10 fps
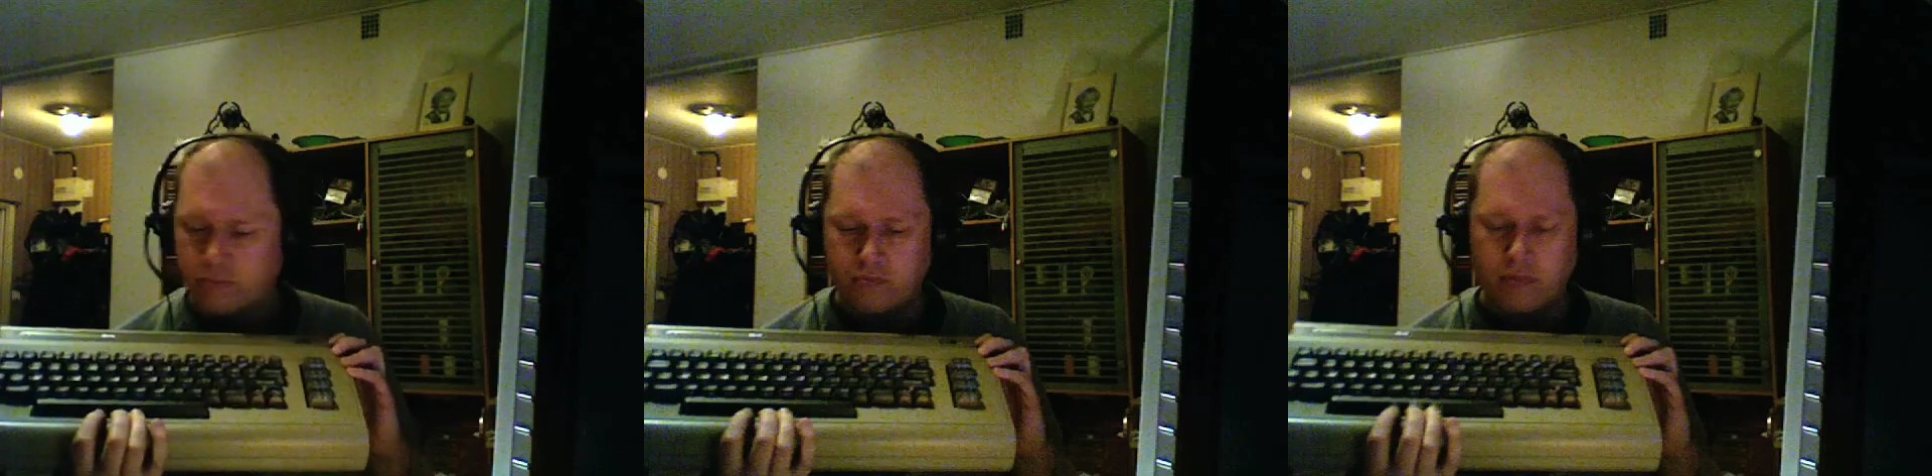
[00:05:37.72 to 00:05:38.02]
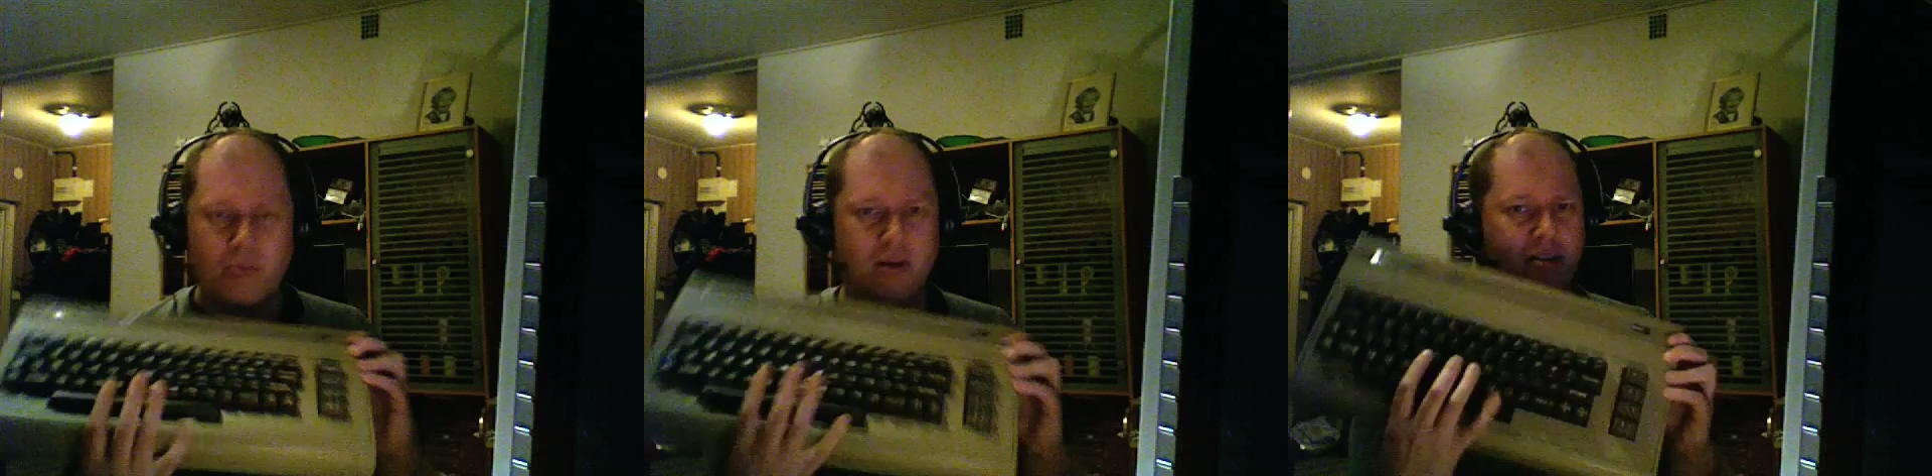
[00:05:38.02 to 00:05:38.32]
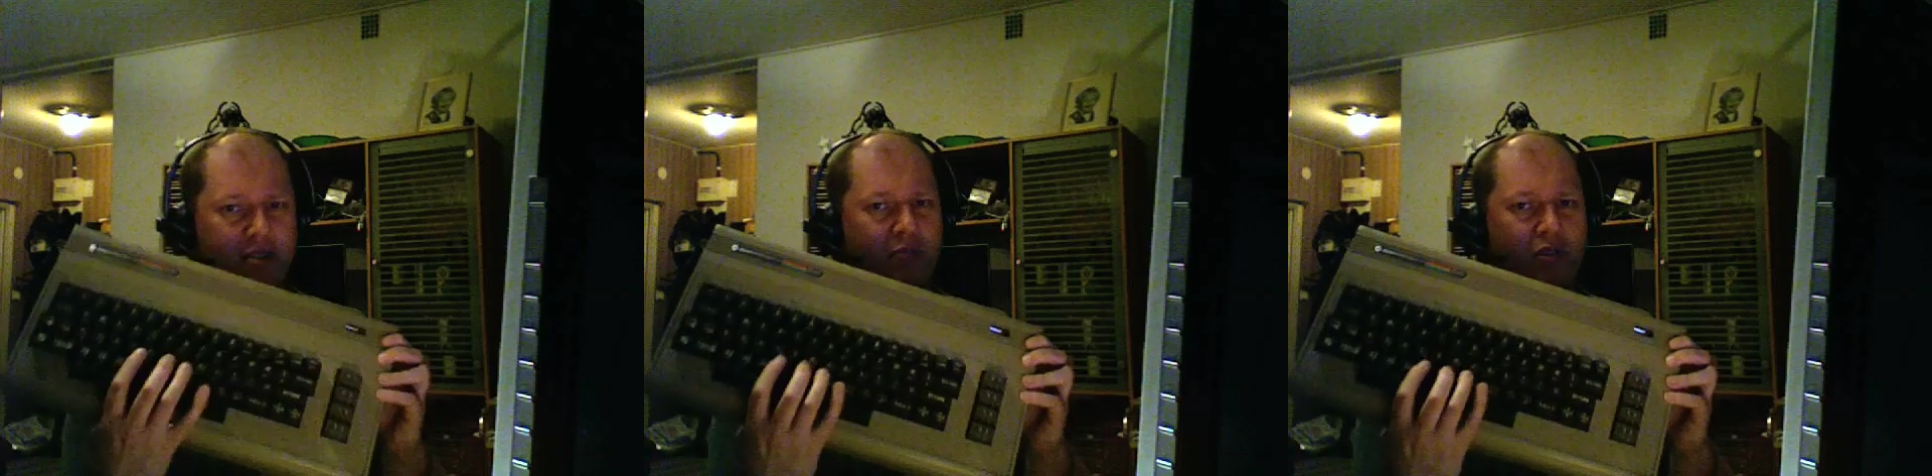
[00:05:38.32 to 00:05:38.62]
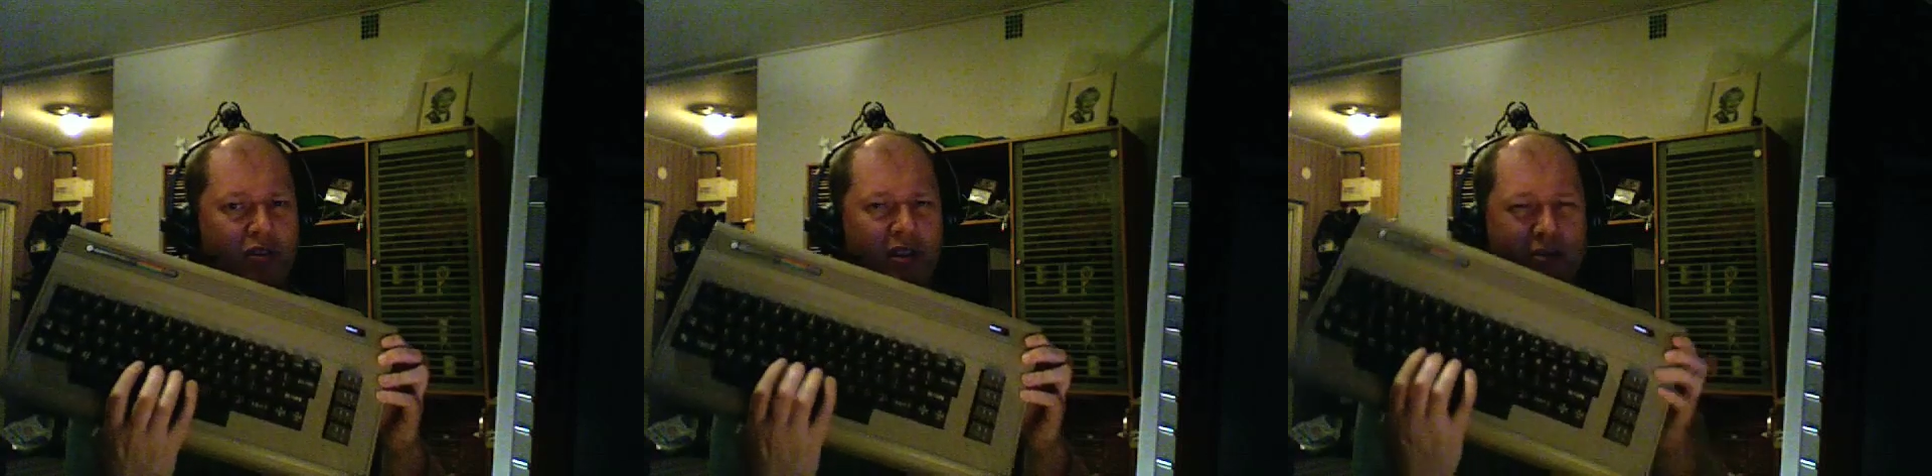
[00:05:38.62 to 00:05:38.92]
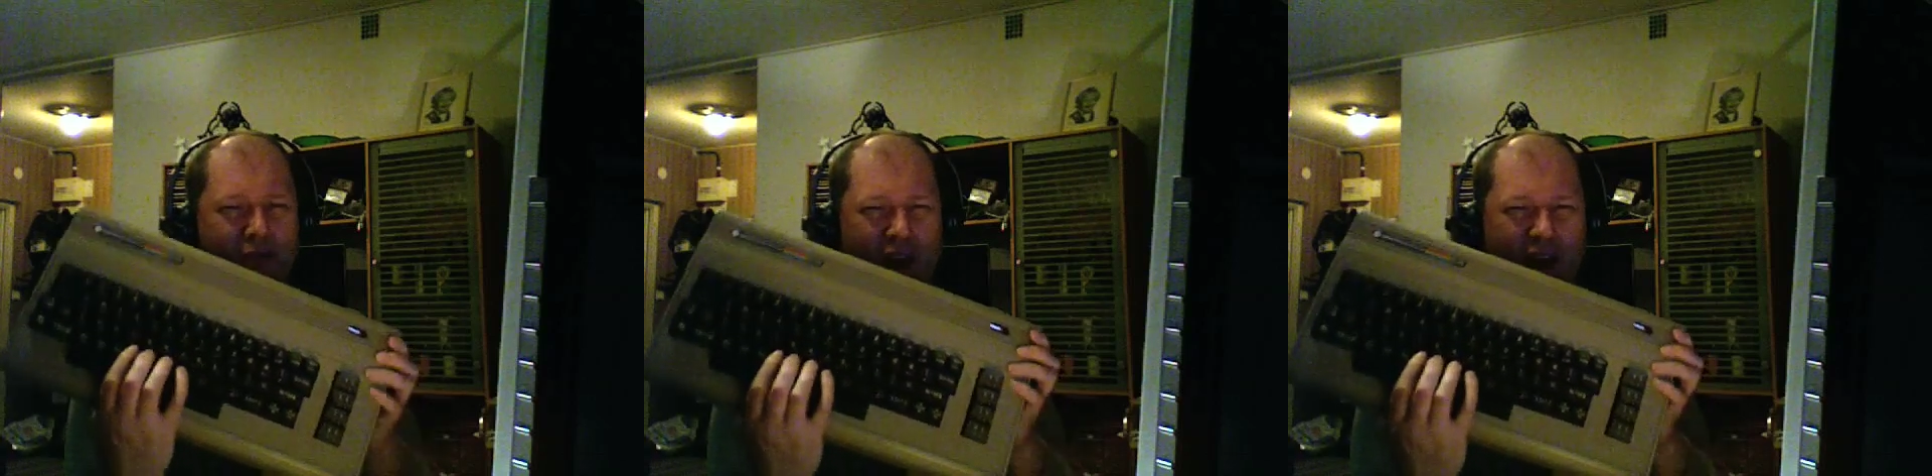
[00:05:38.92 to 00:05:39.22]
Maybe it's because I
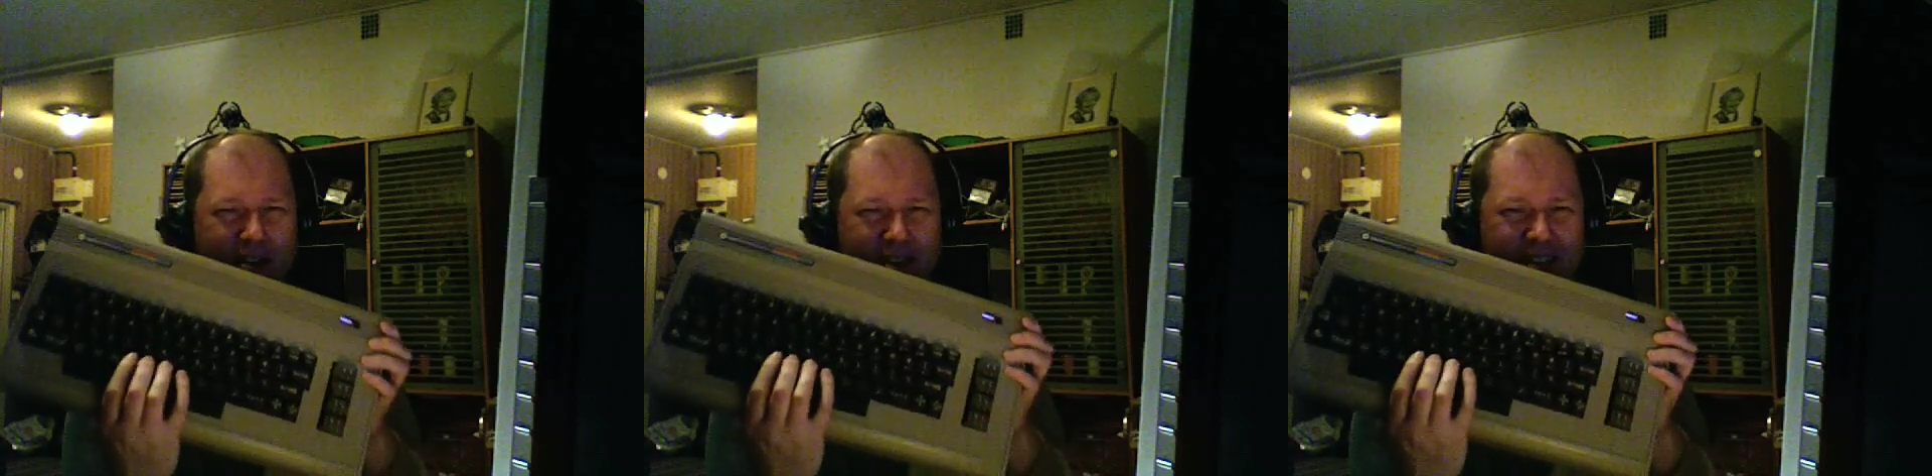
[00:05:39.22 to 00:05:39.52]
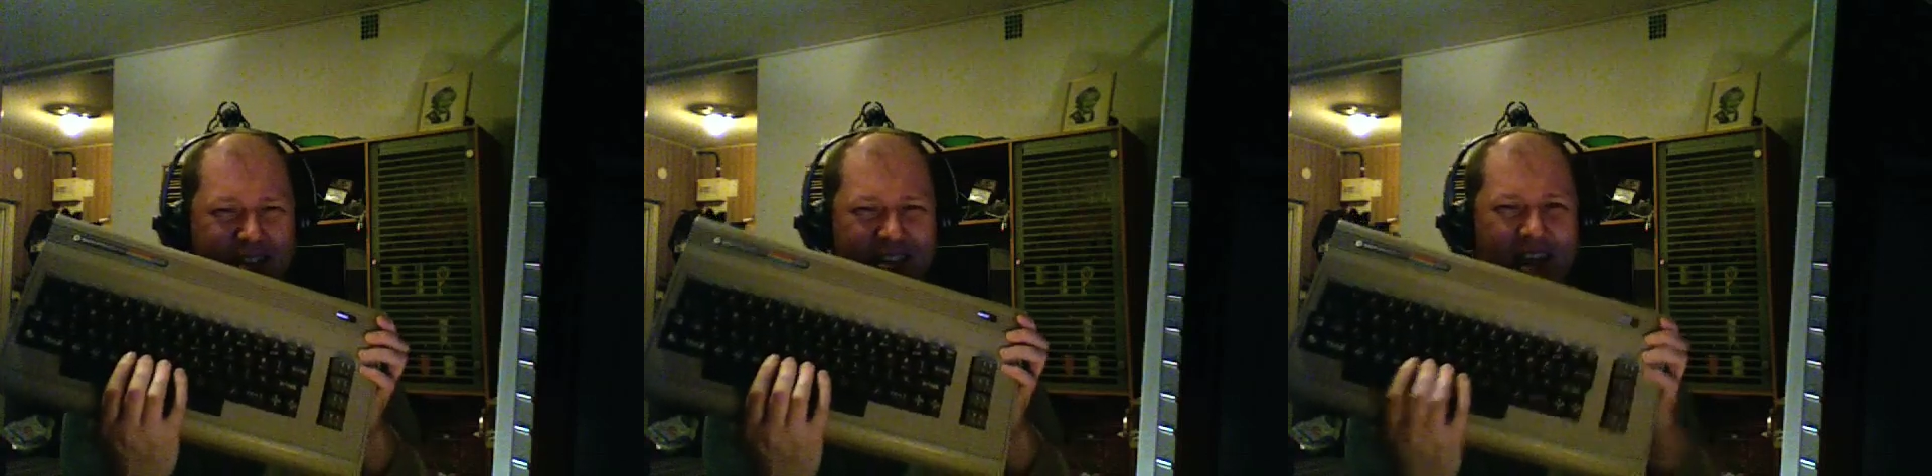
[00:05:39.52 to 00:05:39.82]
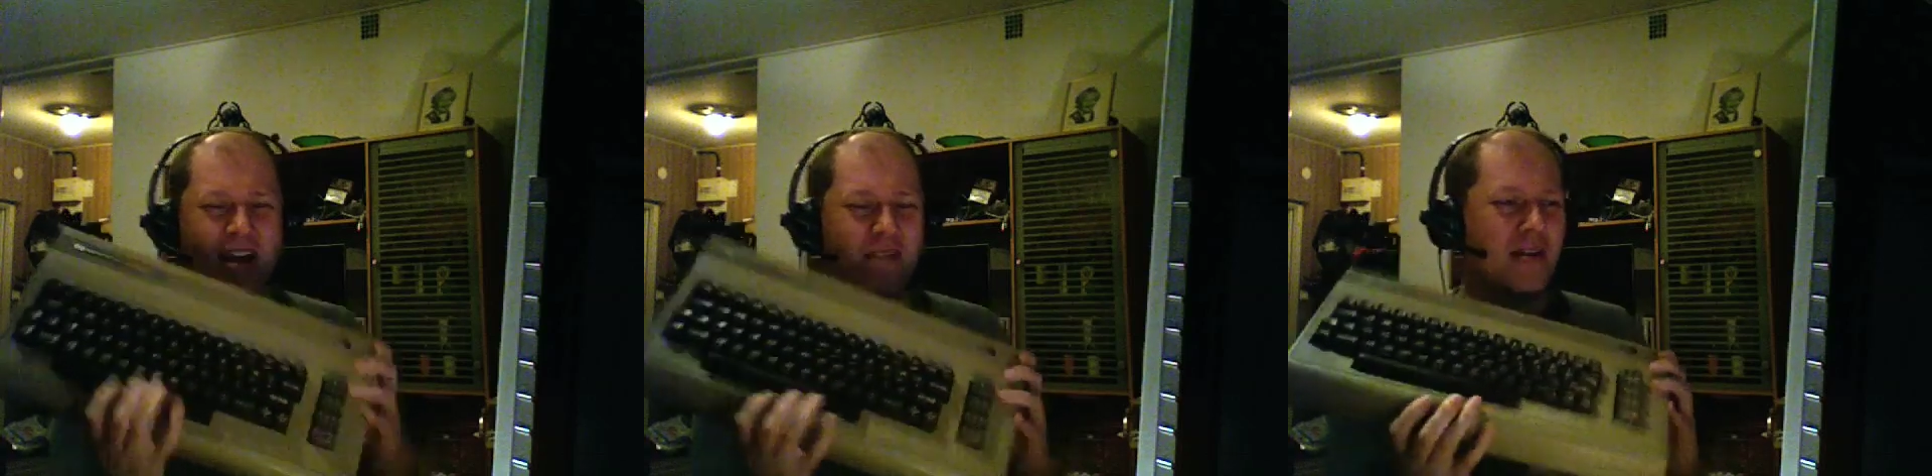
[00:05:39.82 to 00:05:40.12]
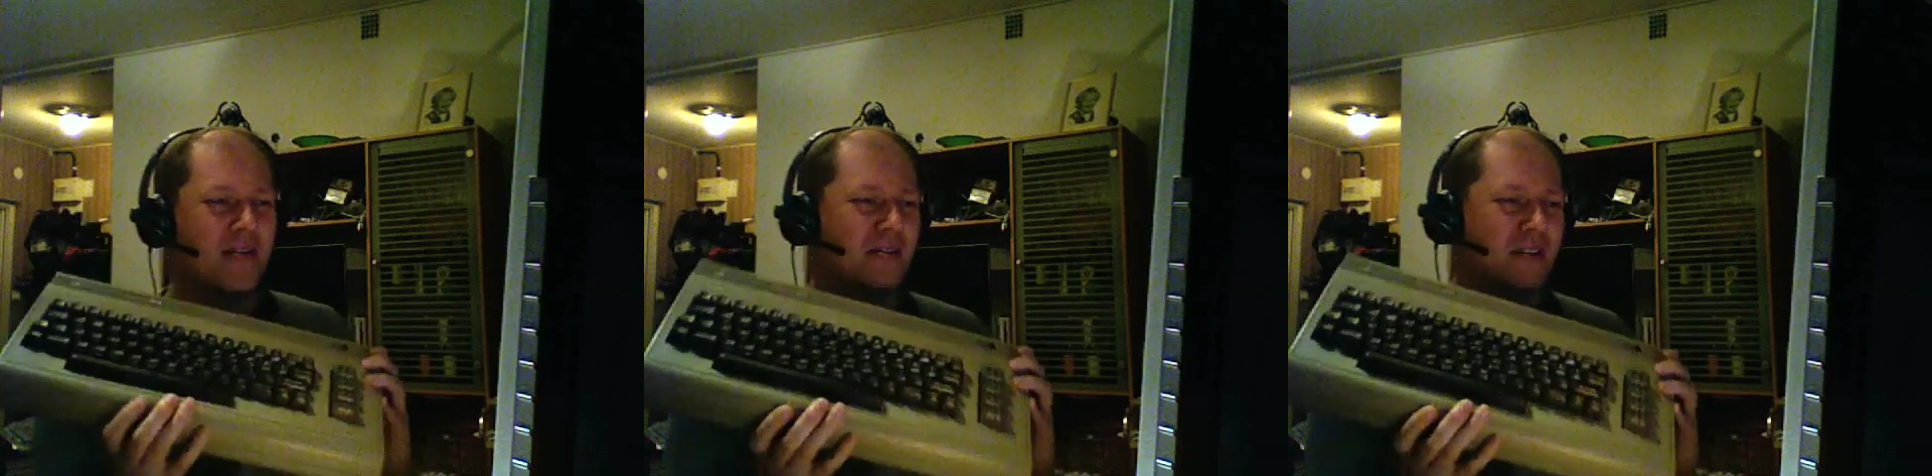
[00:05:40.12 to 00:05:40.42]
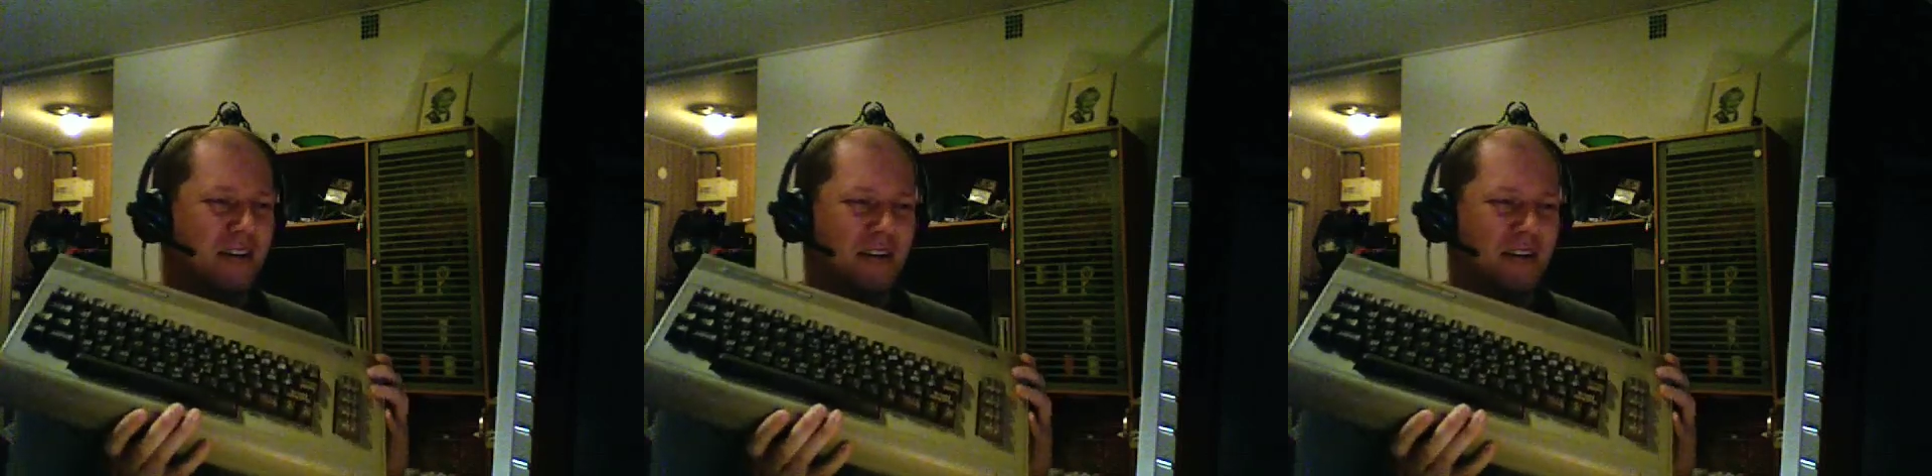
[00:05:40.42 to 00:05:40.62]
like this design better than